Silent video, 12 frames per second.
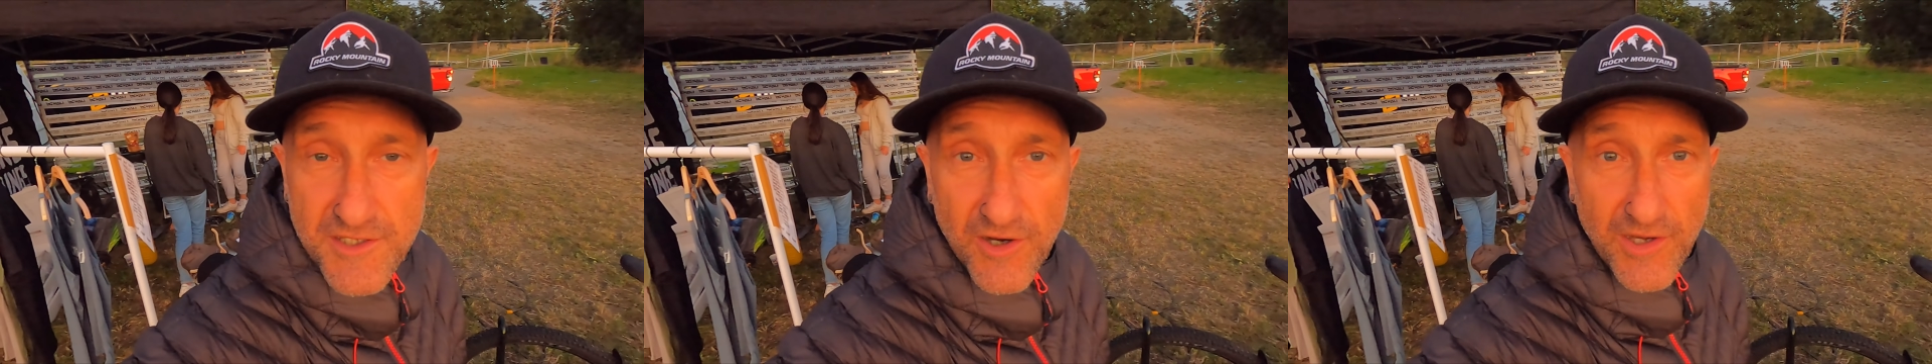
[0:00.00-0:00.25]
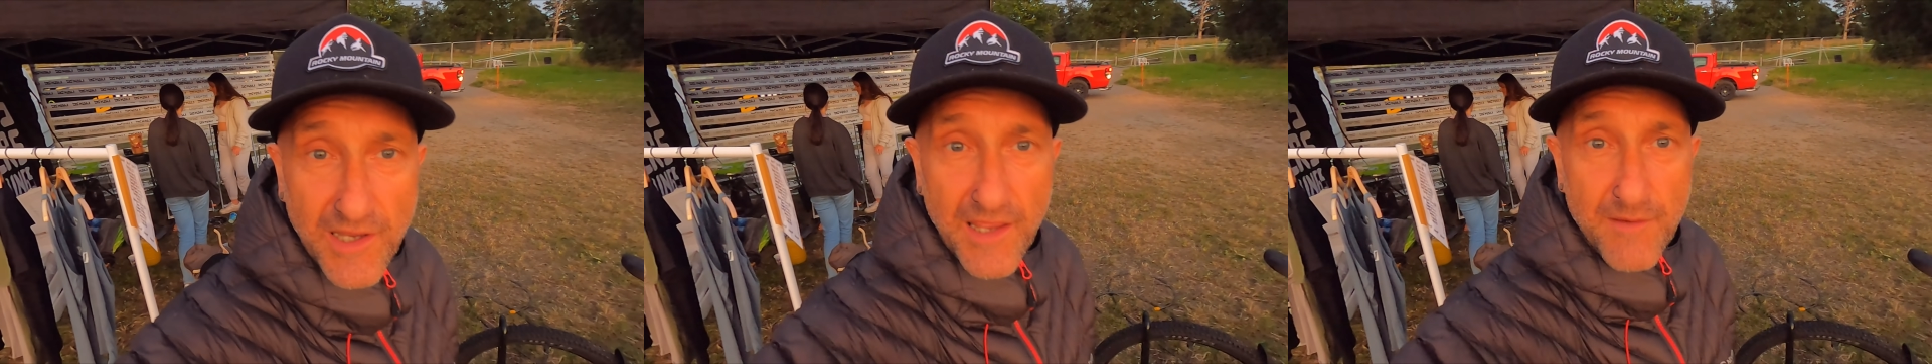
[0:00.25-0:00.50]

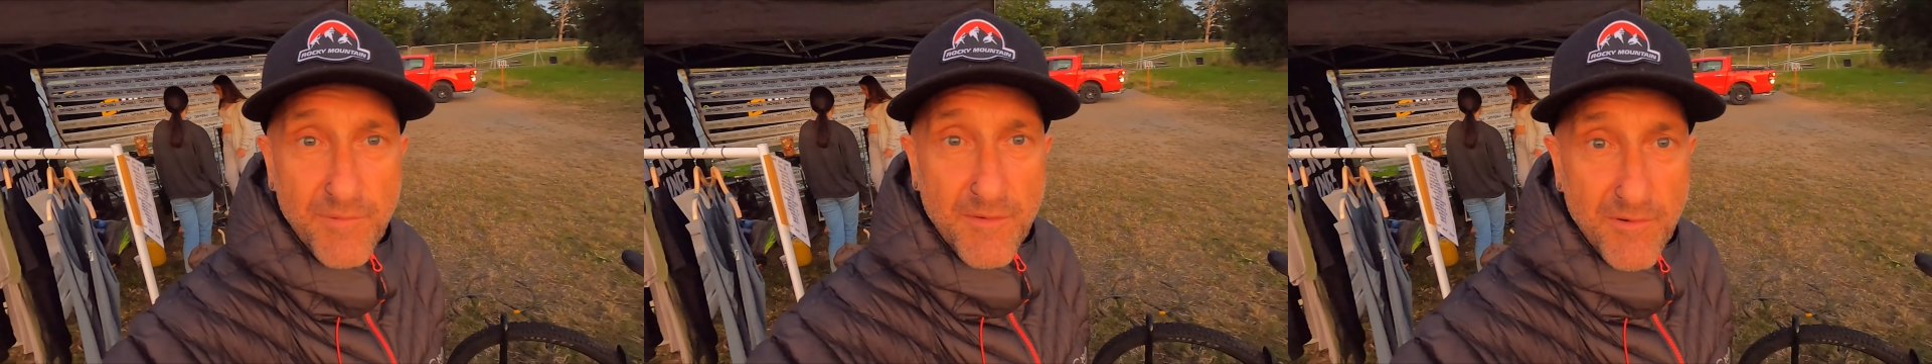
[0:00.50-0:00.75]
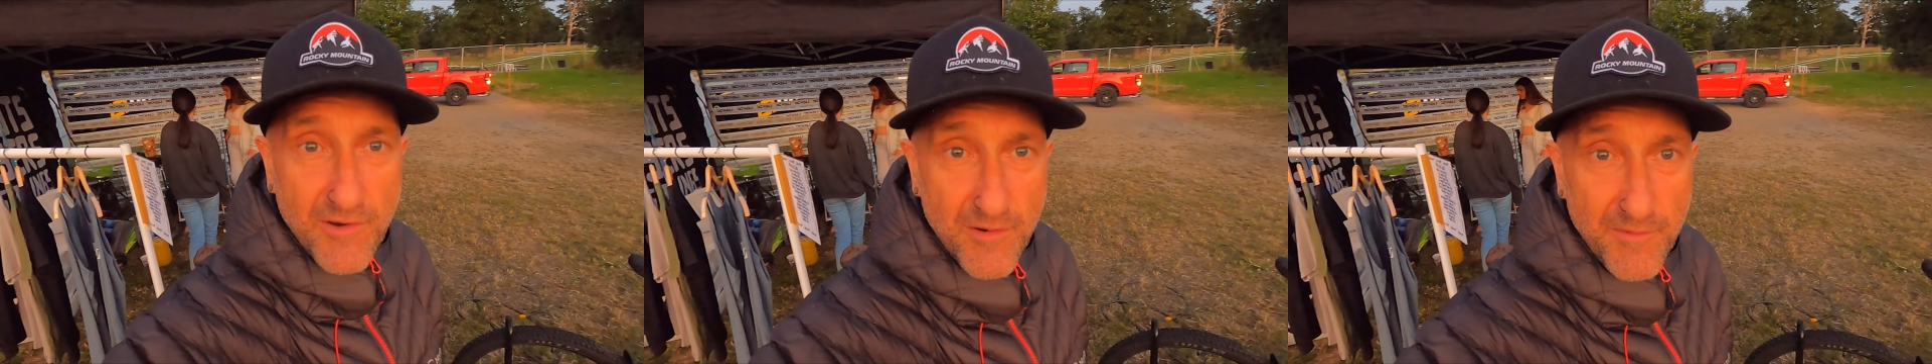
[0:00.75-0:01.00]
started letting
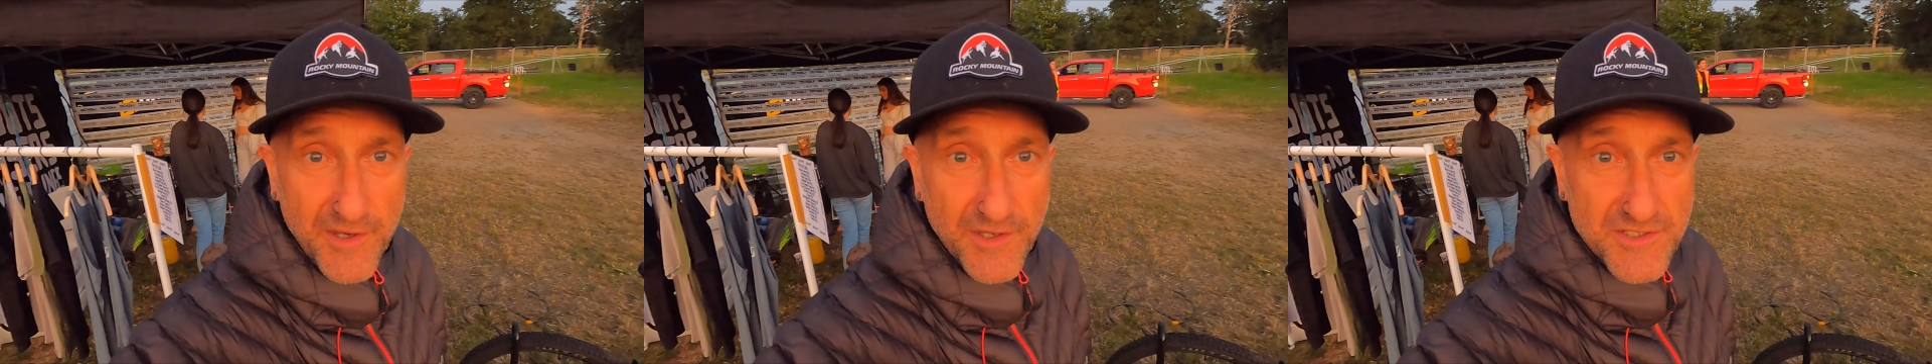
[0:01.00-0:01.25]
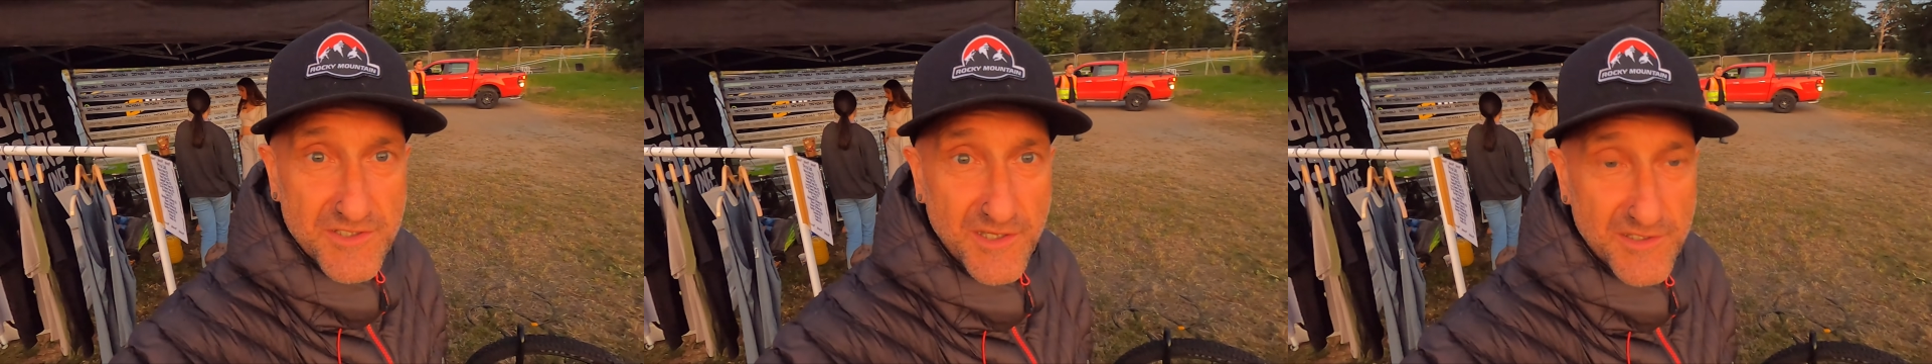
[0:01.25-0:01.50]
people come in
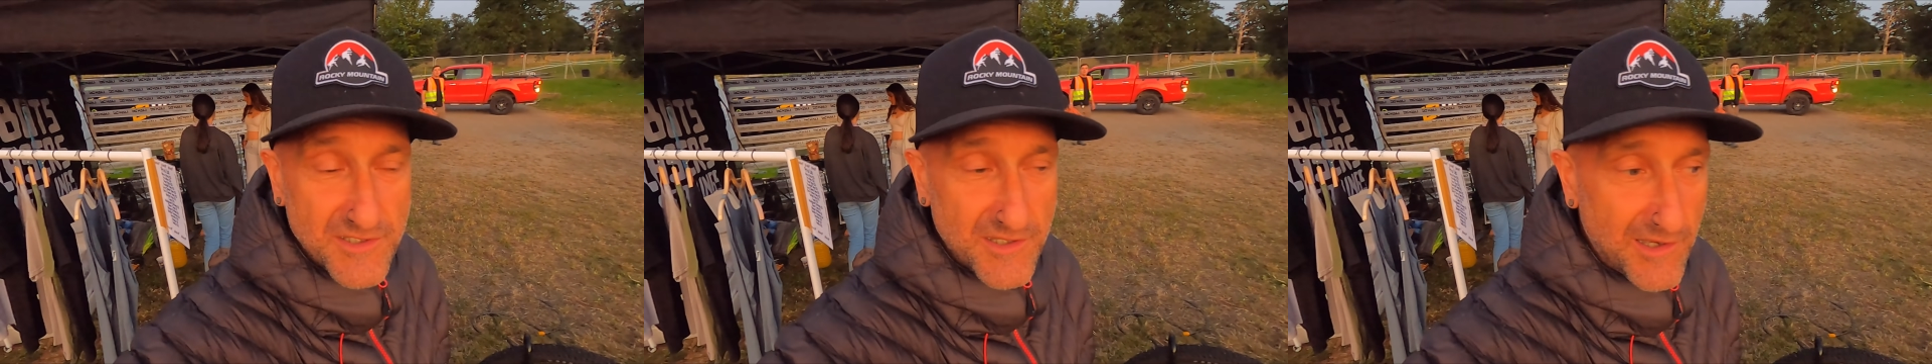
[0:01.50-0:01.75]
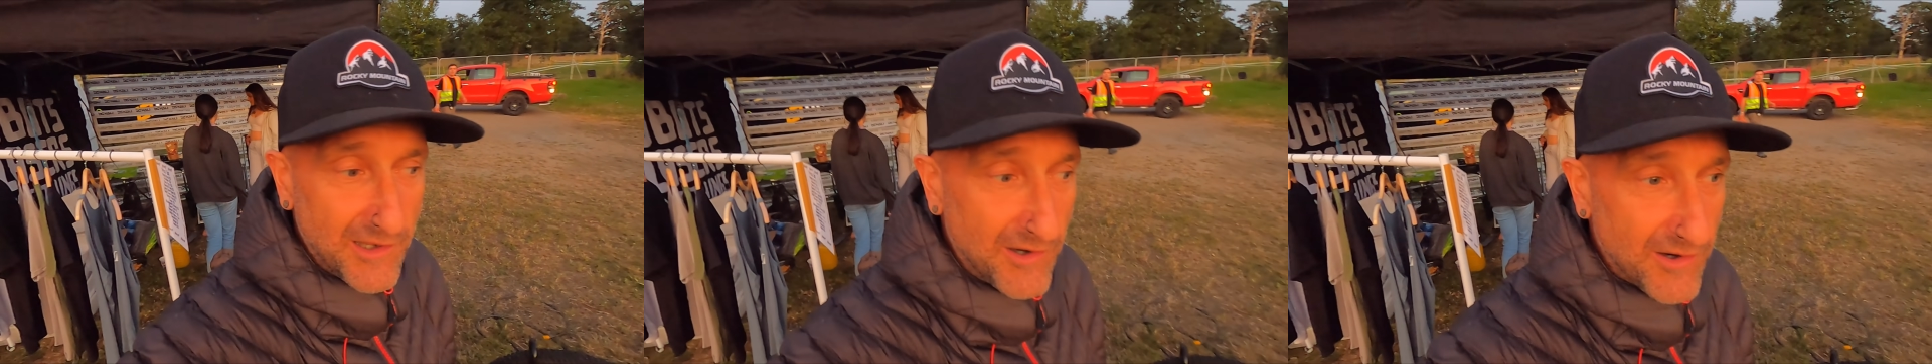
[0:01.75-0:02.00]
at 6
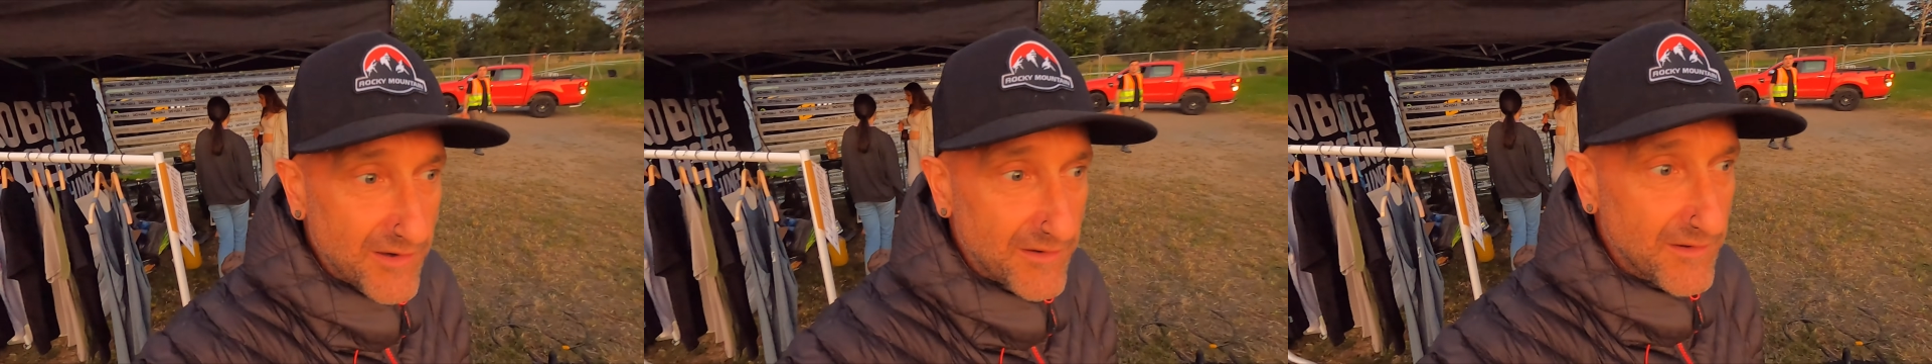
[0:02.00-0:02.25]
o'clock.